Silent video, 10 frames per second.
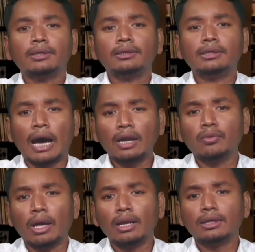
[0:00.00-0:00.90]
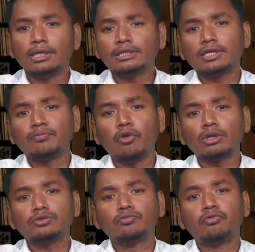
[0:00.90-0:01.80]
done well, these
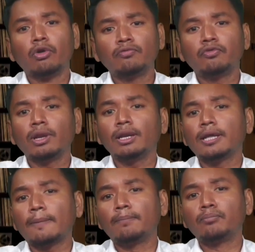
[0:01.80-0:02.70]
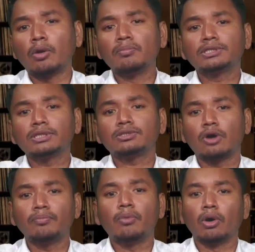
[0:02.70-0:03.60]
efforts fulfill the promises
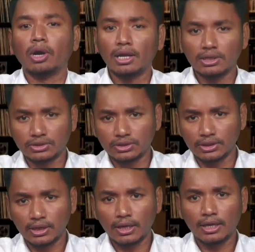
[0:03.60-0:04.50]
of oral history,